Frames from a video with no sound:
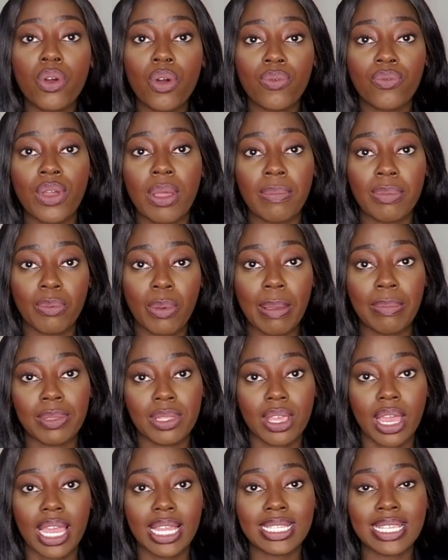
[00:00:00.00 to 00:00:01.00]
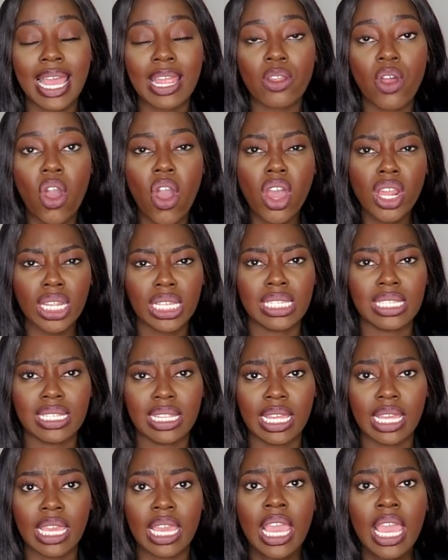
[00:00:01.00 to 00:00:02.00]
law firms' websites, and
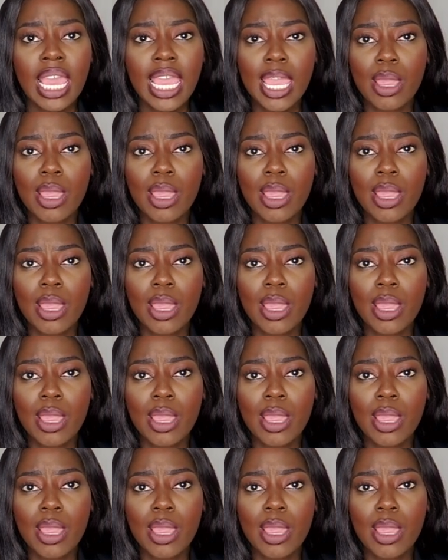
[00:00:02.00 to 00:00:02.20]
honestly,